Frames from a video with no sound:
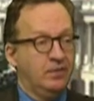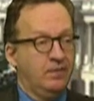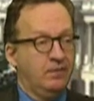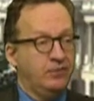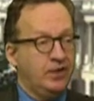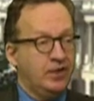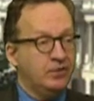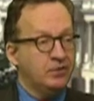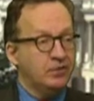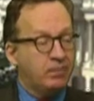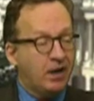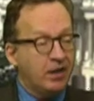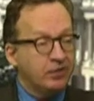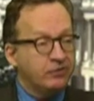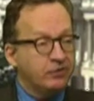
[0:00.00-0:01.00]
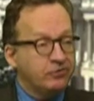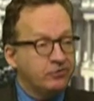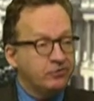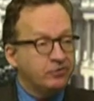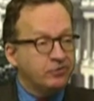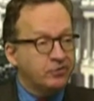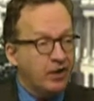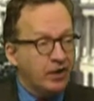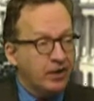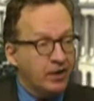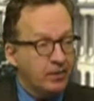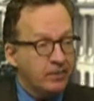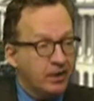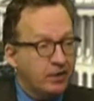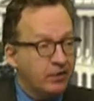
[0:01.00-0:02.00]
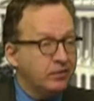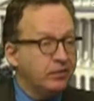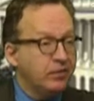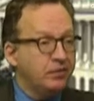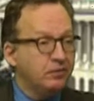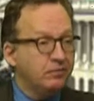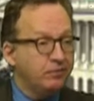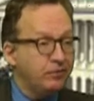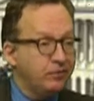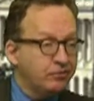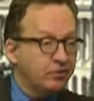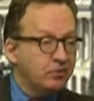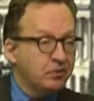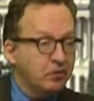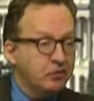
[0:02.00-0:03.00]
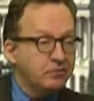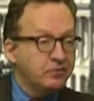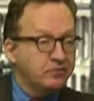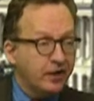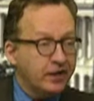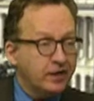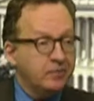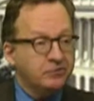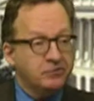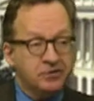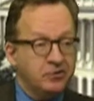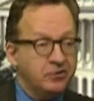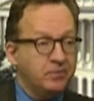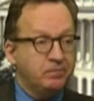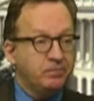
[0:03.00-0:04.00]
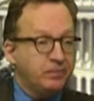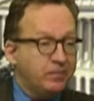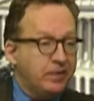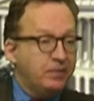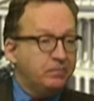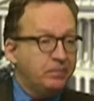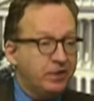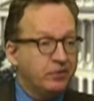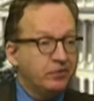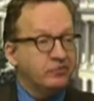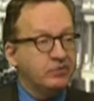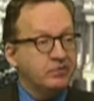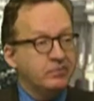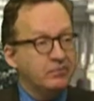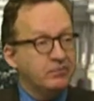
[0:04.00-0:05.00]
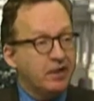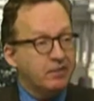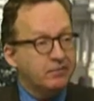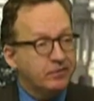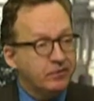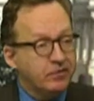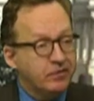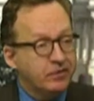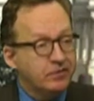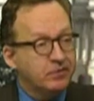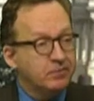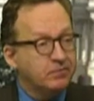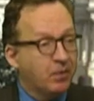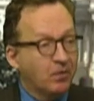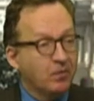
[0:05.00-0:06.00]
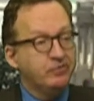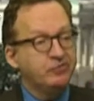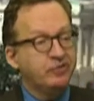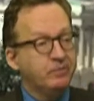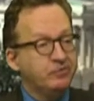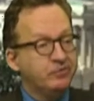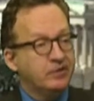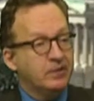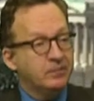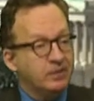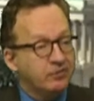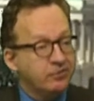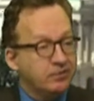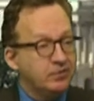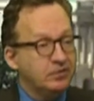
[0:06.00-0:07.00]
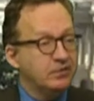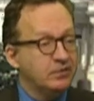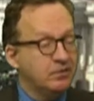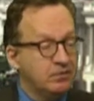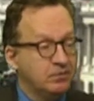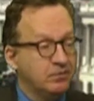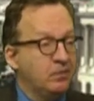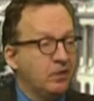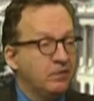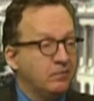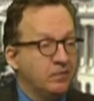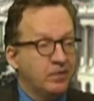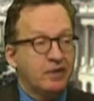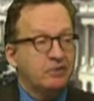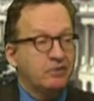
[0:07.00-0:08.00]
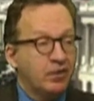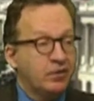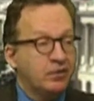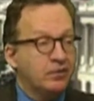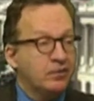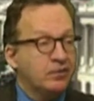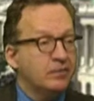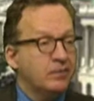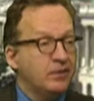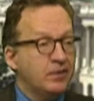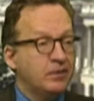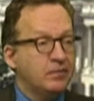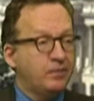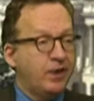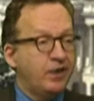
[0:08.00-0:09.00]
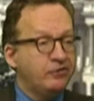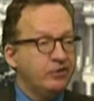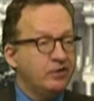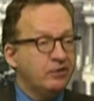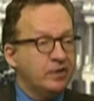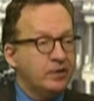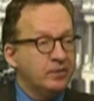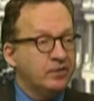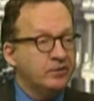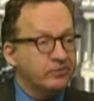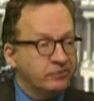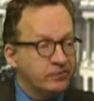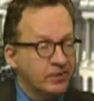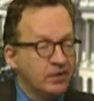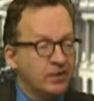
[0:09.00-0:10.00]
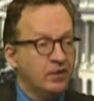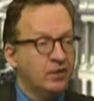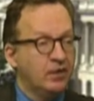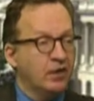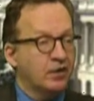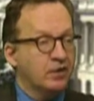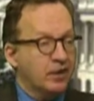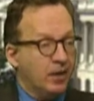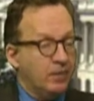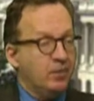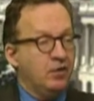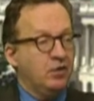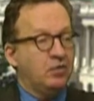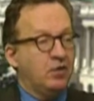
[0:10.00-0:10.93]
that the politicians are talking about in the future growth of entitlements, the Pete Peterson effort and the Bowles-Simpson Commission and whatever other budget agreements are coming